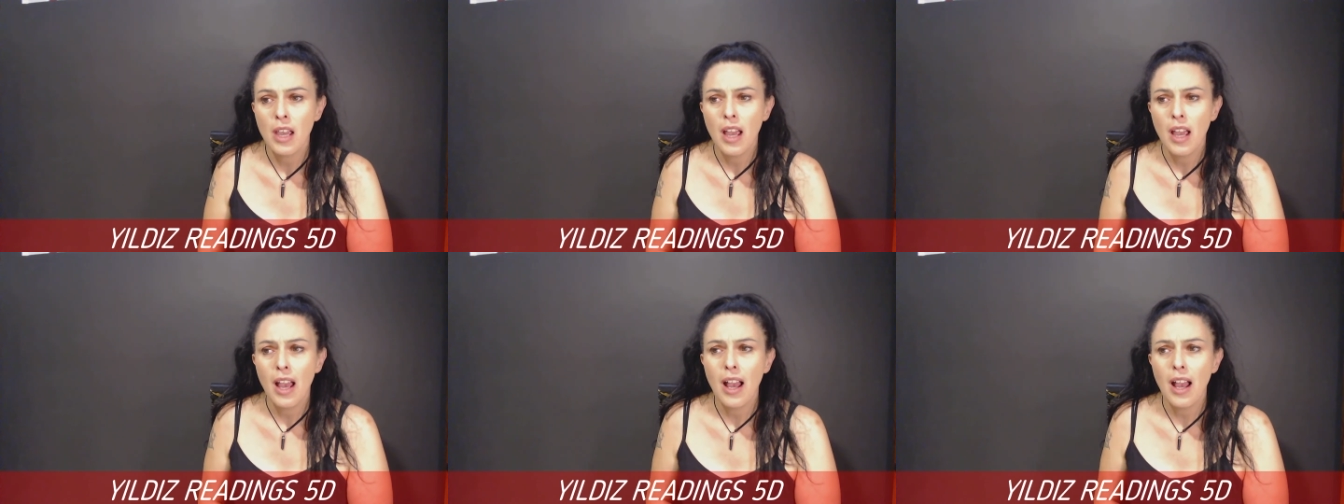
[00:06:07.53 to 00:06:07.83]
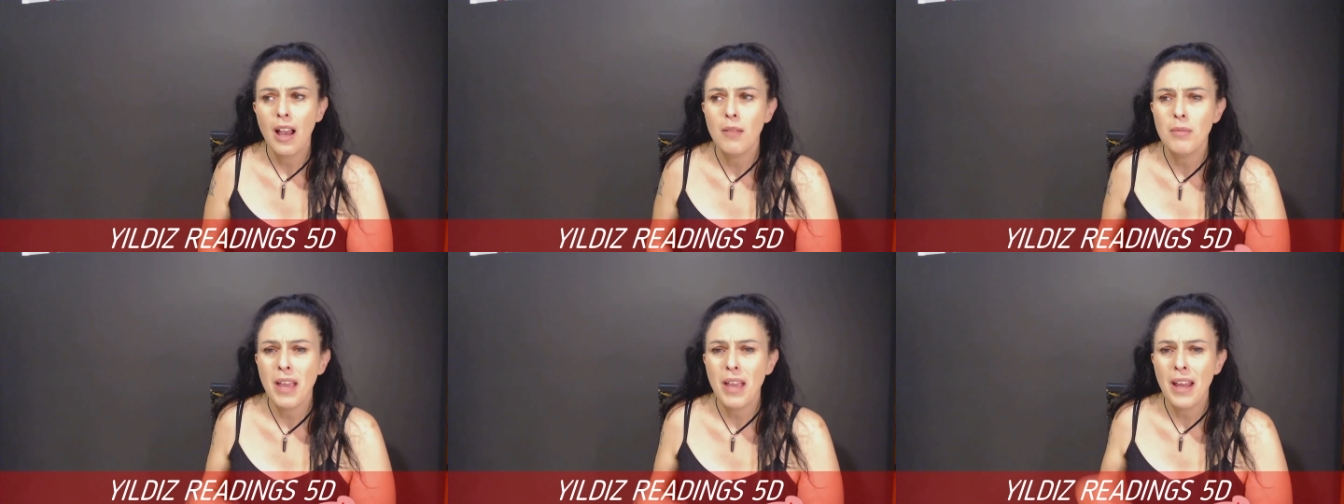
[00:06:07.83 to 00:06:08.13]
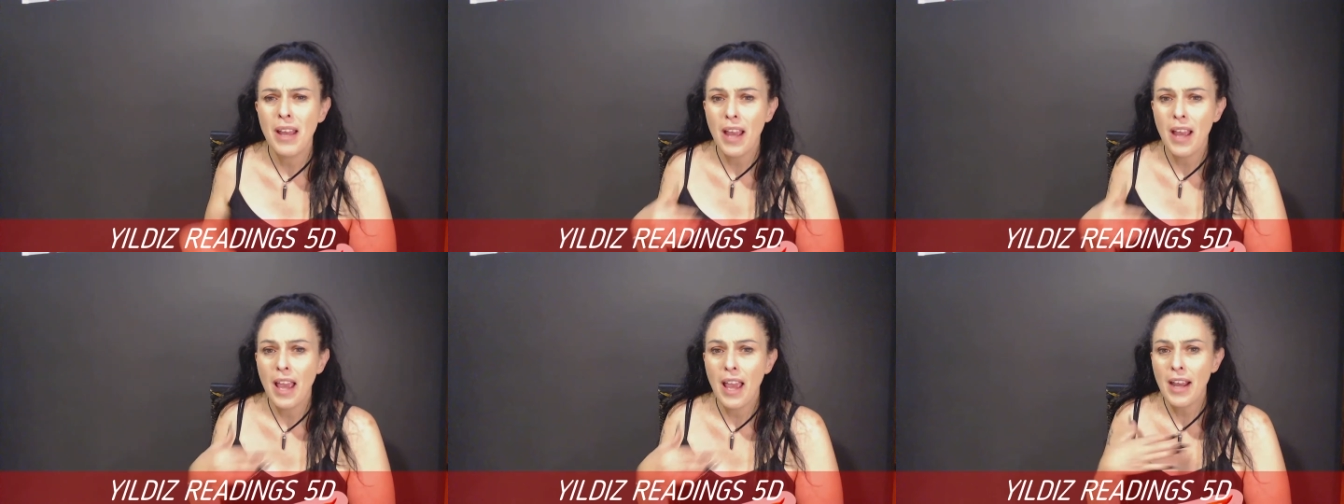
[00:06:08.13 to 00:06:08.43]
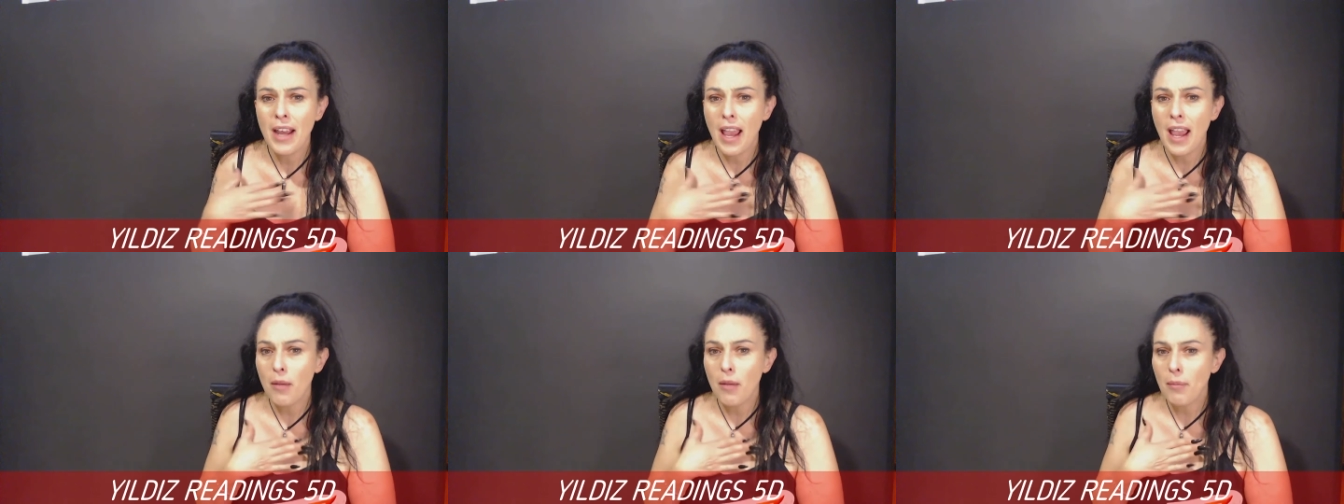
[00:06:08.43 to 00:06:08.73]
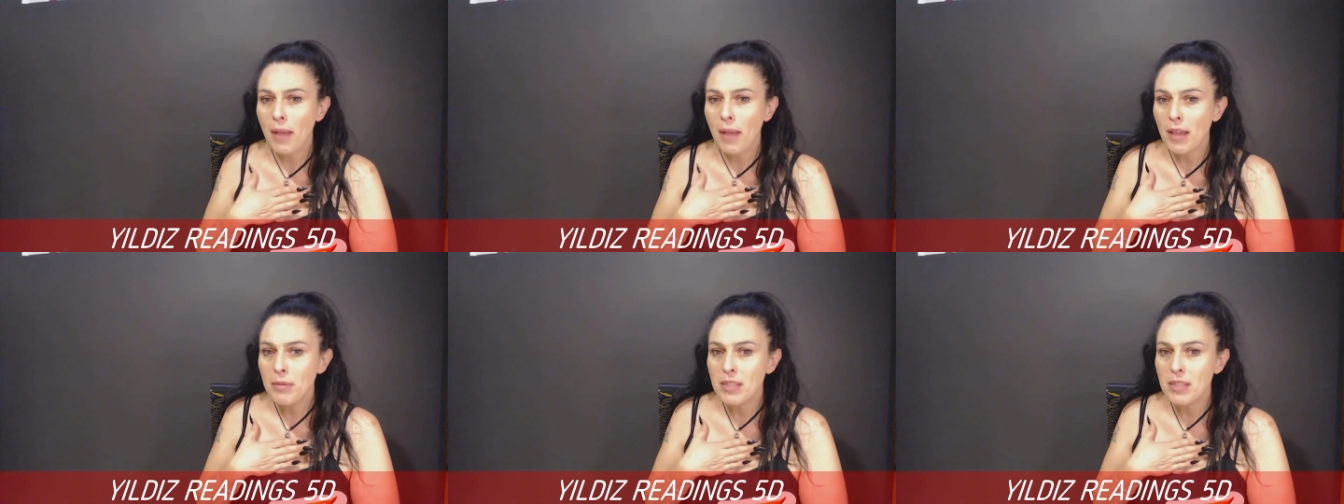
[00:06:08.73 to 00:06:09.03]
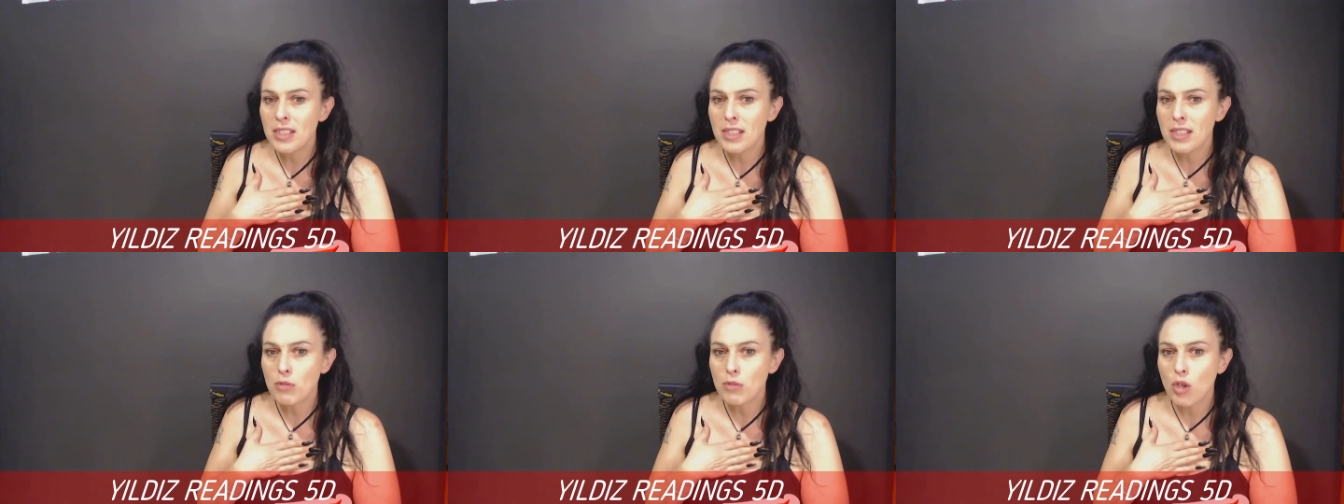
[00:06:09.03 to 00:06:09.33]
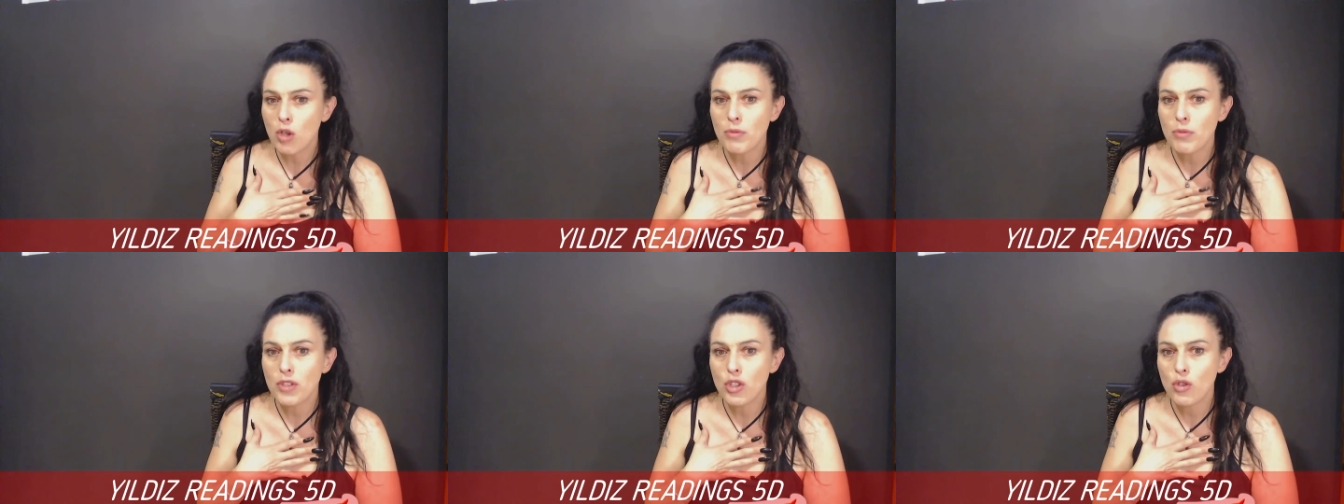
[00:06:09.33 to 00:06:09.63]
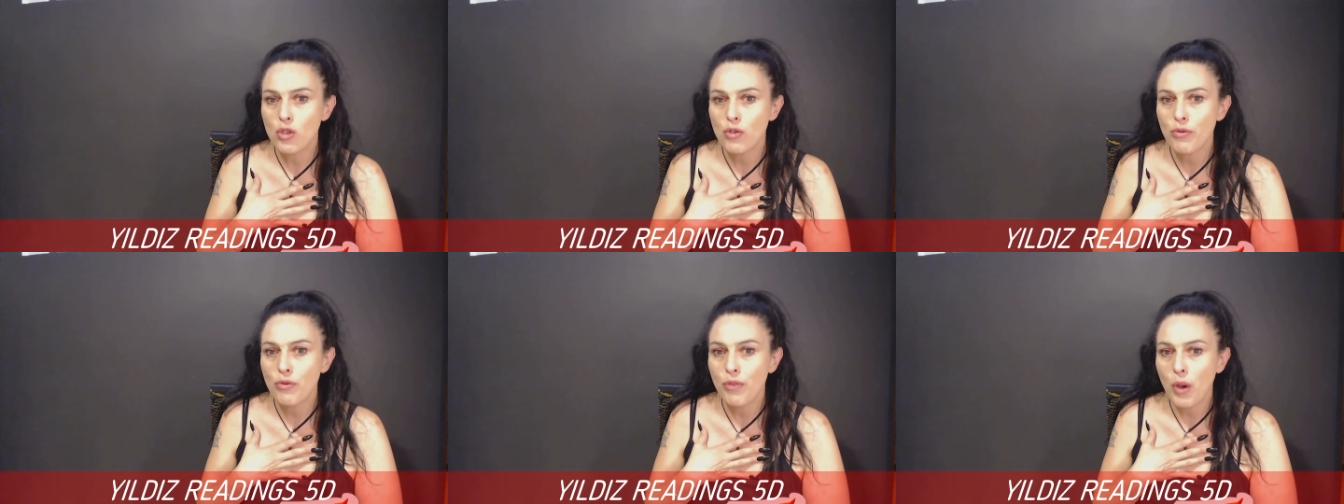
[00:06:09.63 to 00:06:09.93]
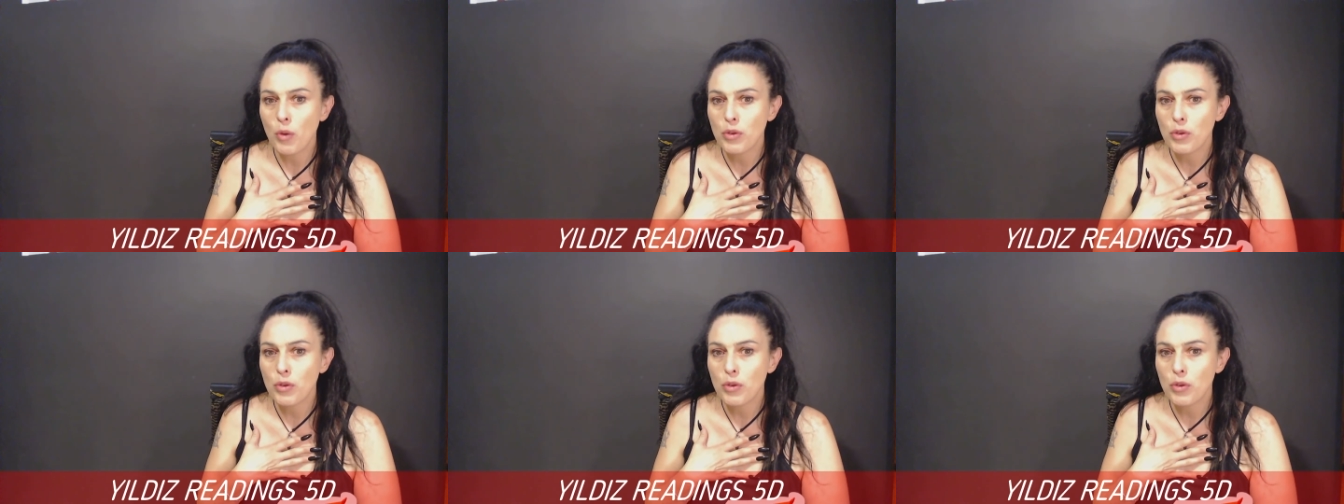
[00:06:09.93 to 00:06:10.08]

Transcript: um and and how maybe sometimes you felt